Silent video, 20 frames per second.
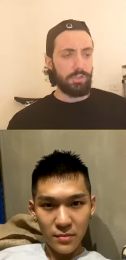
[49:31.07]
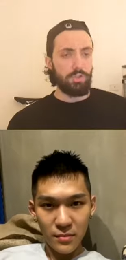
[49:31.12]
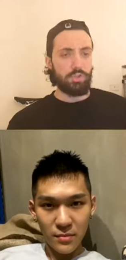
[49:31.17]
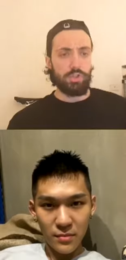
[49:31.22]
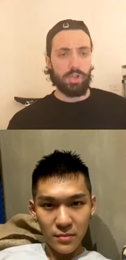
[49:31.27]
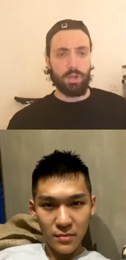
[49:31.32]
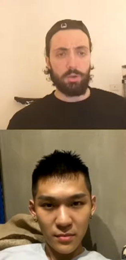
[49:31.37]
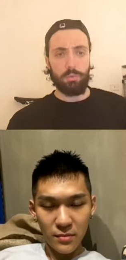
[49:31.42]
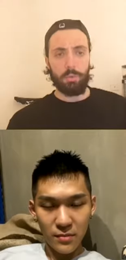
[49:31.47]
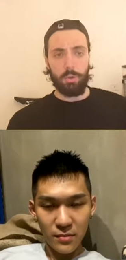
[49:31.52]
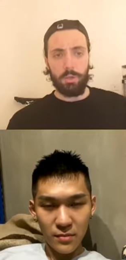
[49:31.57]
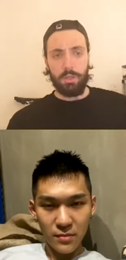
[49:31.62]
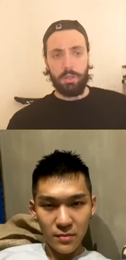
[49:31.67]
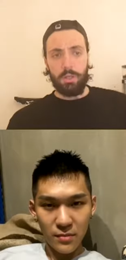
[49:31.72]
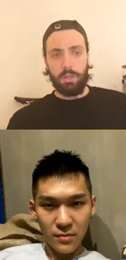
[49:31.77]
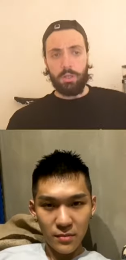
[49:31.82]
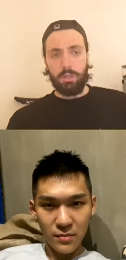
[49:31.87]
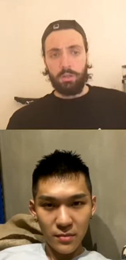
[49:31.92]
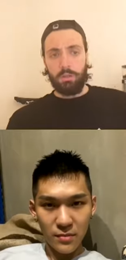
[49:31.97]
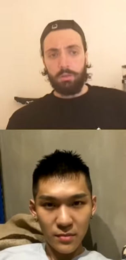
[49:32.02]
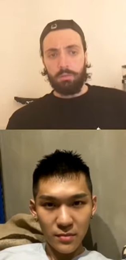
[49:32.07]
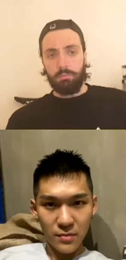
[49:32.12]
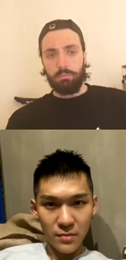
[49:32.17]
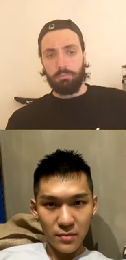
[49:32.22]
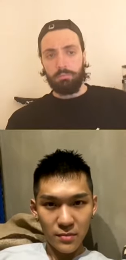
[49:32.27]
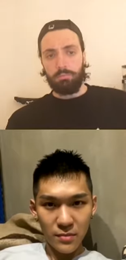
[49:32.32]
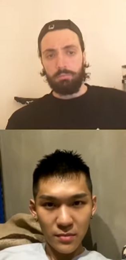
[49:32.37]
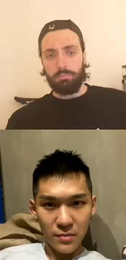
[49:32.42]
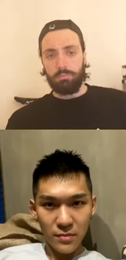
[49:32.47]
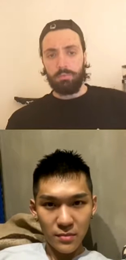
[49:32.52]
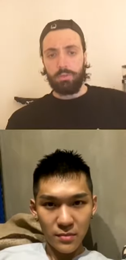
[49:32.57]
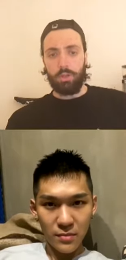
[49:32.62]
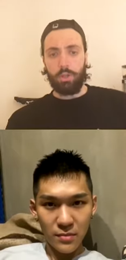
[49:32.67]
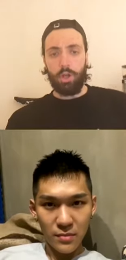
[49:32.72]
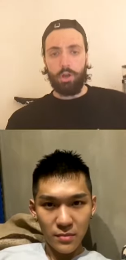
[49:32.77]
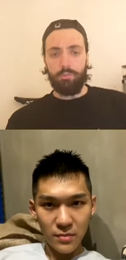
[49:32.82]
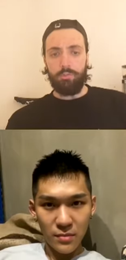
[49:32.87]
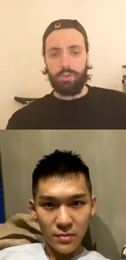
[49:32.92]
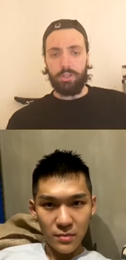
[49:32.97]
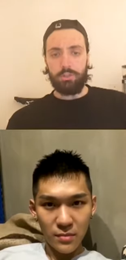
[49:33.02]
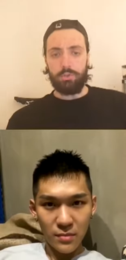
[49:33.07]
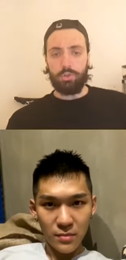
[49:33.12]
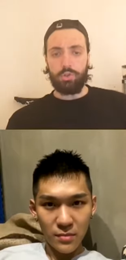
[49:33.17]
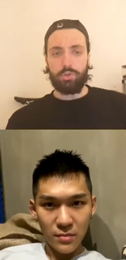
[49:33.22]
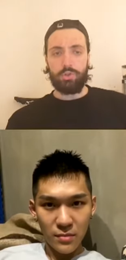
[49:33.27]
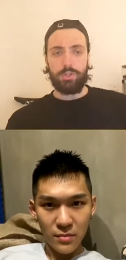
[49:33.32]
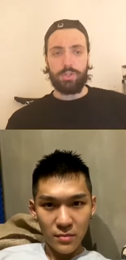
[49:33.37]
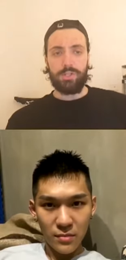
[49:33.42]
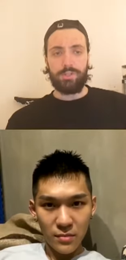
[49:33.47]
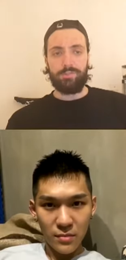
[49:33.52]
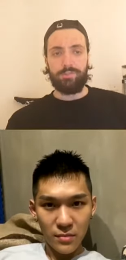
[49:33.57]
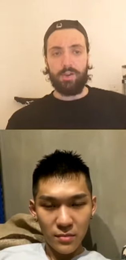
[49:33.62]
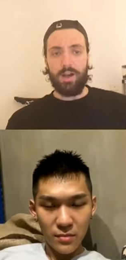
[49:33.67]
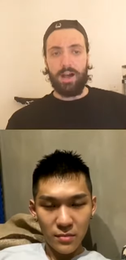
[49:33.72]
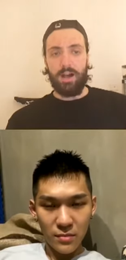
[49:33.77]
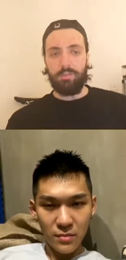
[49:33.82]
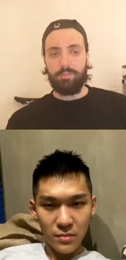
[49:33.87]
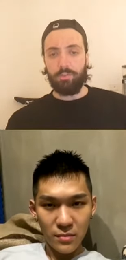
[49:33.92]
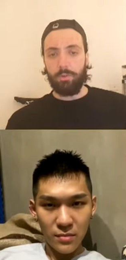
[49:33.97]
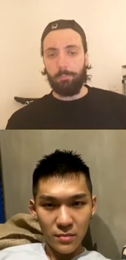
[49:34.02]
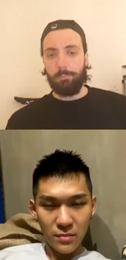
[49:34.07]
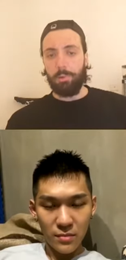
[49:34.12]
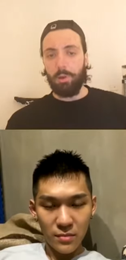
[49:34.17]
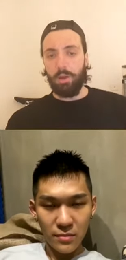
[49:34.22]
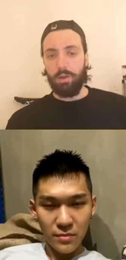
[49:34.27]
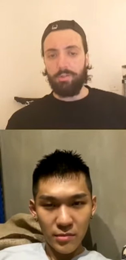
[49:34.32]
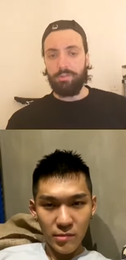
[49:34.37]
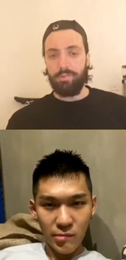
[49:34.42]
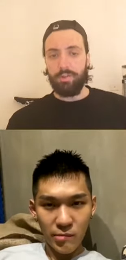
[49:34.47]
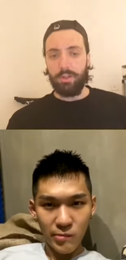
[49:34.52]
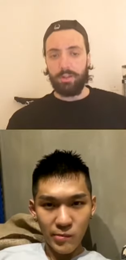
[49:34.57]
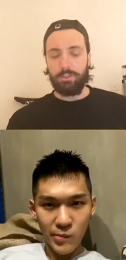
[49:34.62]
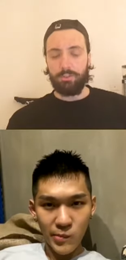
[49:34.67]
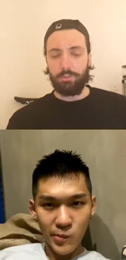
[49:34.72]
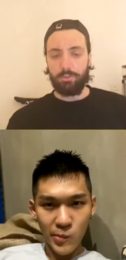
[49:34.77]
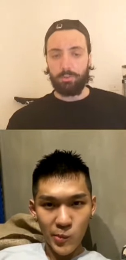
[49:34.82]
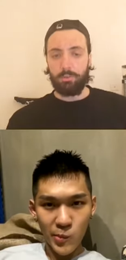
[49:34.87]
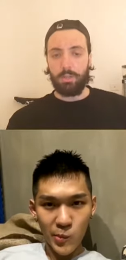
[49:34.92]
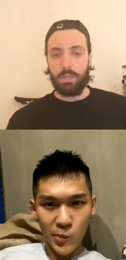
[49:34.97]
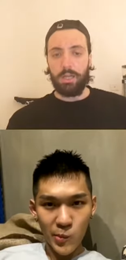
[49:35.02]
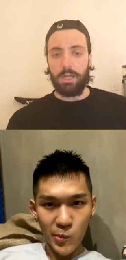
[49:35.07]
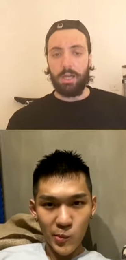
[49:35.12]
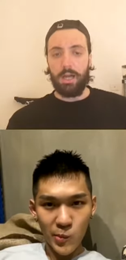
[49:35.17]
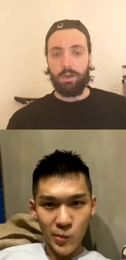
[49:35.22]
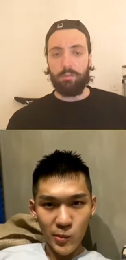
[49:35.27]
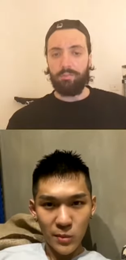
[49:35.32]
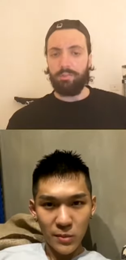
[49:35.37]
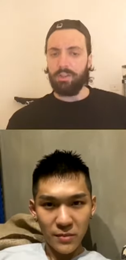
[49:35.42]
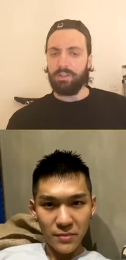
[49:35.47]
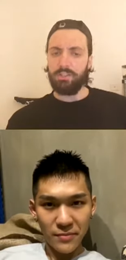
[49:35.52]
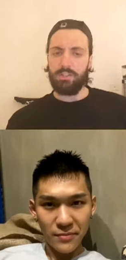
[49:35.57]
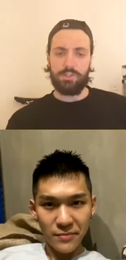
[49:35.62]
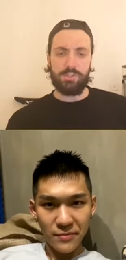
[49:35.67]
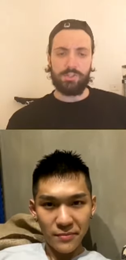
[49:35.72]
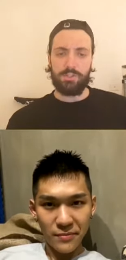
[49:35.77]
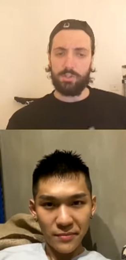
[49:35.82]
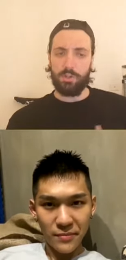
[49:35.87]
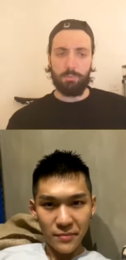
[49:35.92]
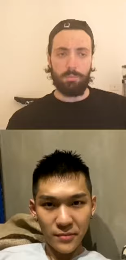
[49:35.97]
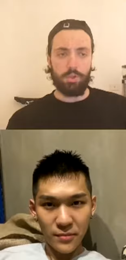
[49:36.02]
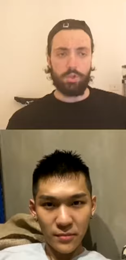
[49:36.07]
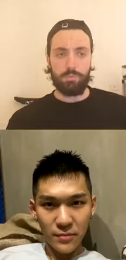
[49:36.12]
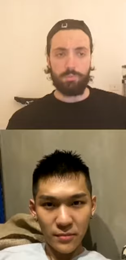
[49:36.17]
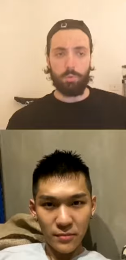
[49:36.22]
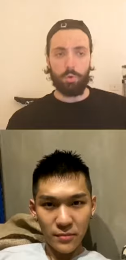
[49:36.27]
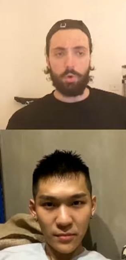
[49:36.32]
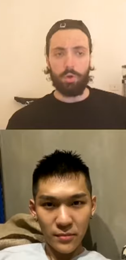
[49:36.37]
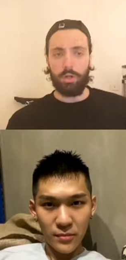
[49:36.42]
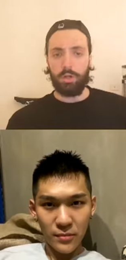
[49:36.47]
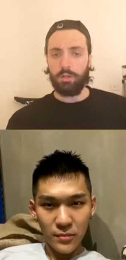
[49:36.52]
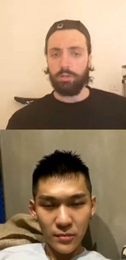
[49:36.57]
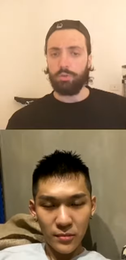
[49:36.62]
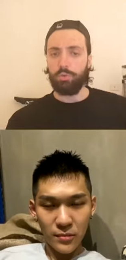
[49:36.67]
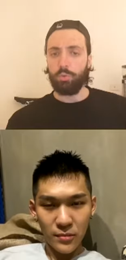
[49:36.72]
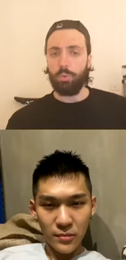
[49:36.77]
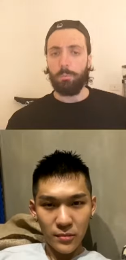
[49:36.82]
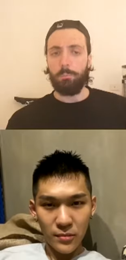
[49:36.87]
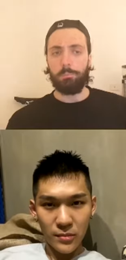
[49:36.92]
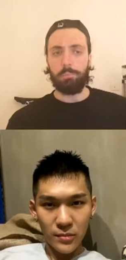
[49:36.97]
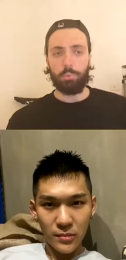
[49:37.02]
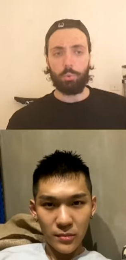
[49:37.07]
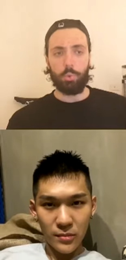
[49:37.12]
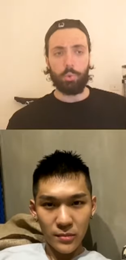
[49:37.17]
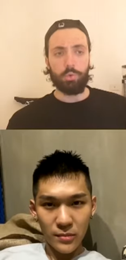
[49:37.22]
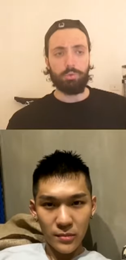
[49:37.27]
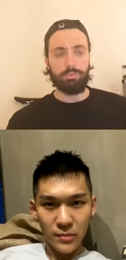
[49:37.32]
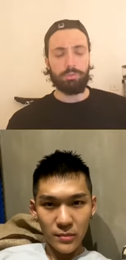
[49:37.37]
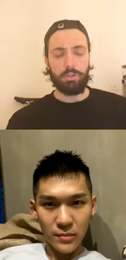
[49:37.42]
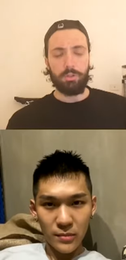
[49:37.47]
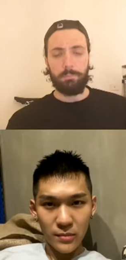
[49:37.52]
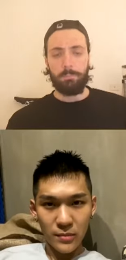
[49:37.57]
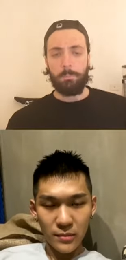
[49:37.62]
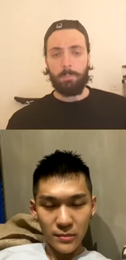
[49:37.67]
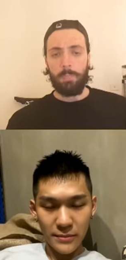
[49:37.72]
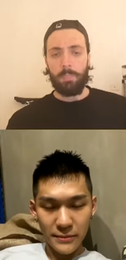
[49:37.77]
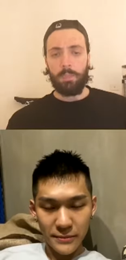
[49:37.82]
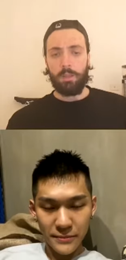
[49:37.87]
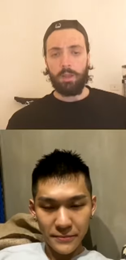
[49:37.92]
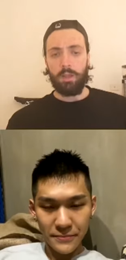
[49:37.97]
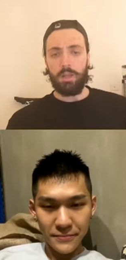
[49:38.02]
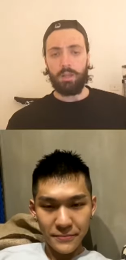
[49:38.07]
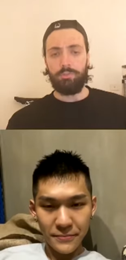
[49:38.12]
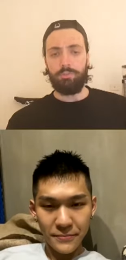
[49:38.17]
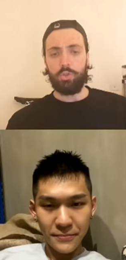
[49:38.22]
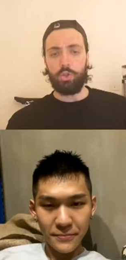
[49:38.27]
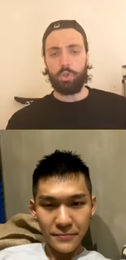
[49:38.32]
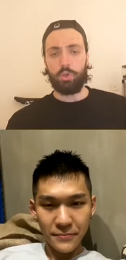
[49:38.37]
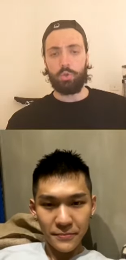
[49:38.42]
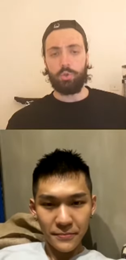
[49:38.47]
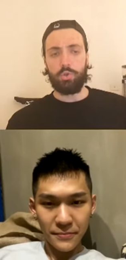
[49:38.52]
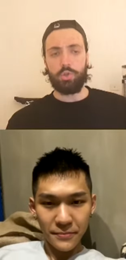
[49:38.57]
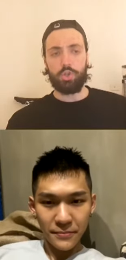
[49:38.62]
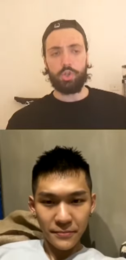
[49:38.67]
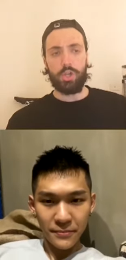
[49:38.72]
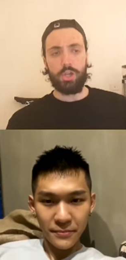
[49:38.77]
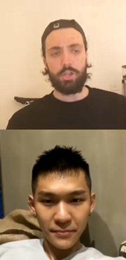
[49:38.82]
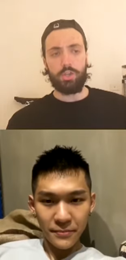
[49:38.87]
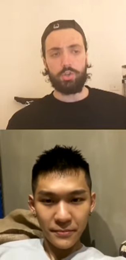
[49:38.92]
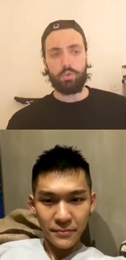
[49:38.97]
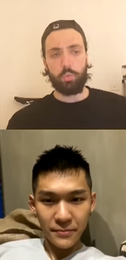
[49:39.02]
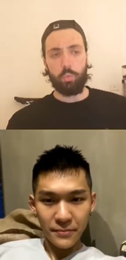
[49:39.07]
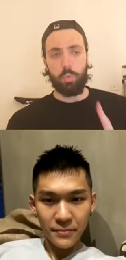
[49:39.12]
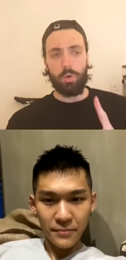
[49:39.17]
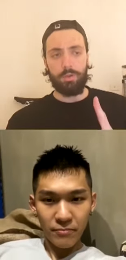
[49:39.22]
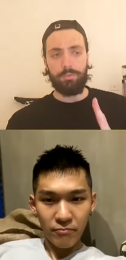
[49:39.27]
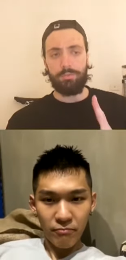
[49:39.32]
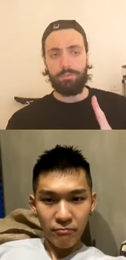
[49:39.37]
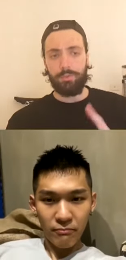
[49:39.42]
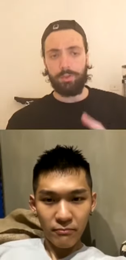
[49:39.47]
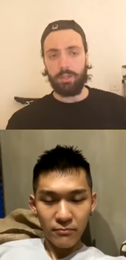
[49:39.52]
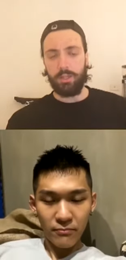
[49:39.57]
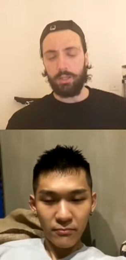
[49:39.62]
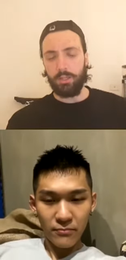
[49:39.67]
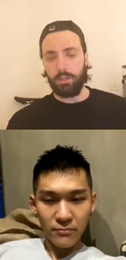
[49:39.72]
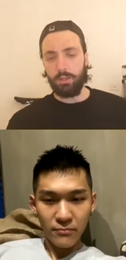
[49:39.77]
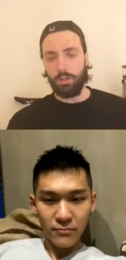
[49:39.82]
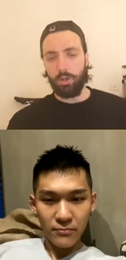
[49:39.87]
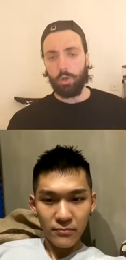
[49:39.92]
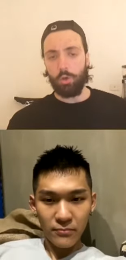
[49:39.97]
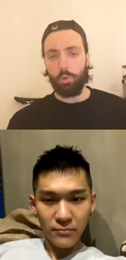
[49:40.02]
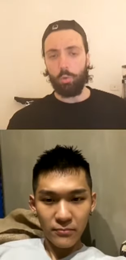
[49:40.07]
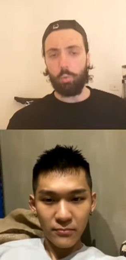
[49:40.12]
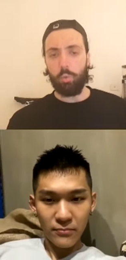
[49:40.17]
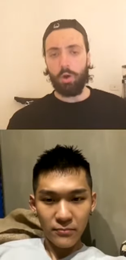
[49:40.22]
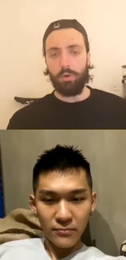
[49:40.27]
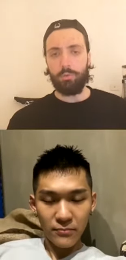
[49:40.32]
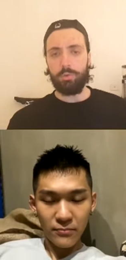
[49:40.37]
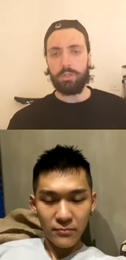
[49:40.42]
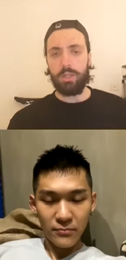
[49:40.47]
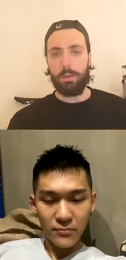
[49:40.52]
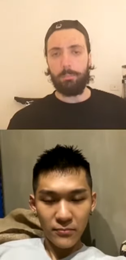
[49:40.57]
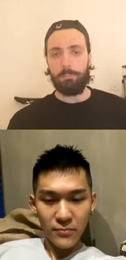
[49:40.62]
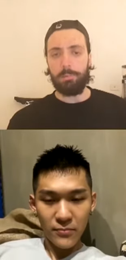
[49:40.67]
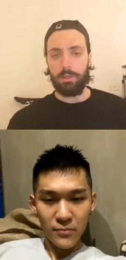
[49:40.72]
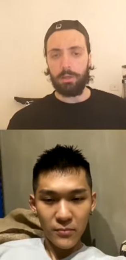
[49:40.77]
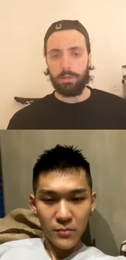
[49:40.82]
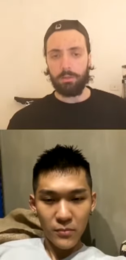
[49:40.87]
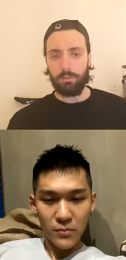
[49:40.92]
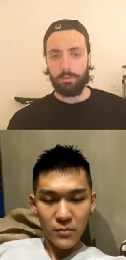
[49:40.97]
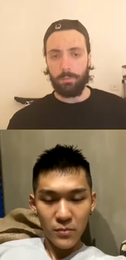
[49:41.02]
Speaker 1: in general, the coffee industry is far from perfect. I think there's so much more to improve. If you could change one thing, what would that be?